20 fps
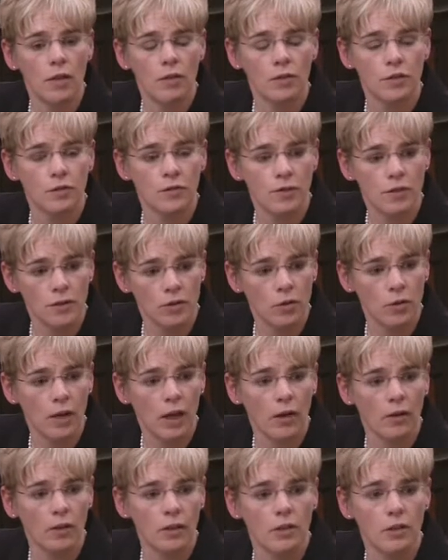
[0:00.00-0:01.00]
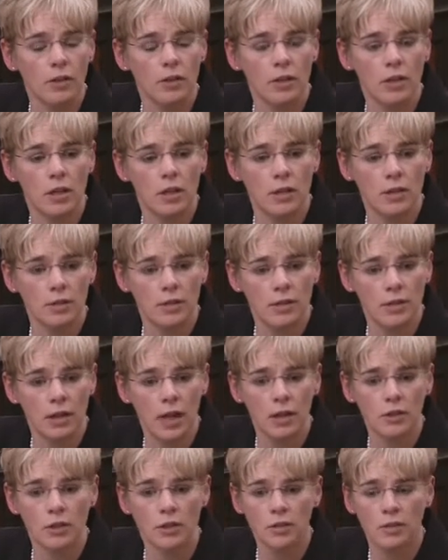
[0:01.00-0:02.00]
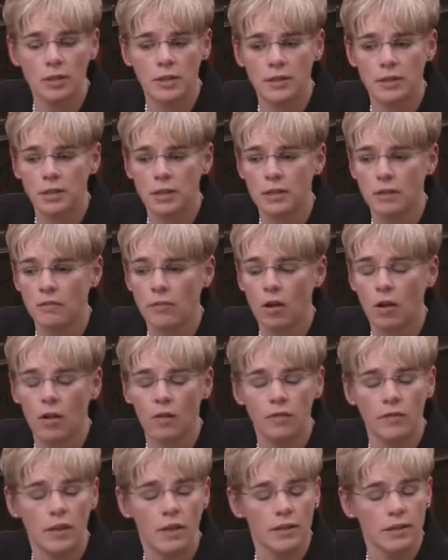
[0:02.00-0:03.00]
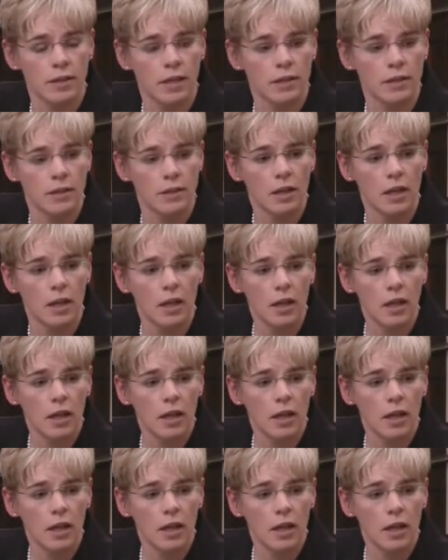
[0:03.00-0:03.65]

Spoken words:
there's a fiscal calculation and there's statute that's involved that says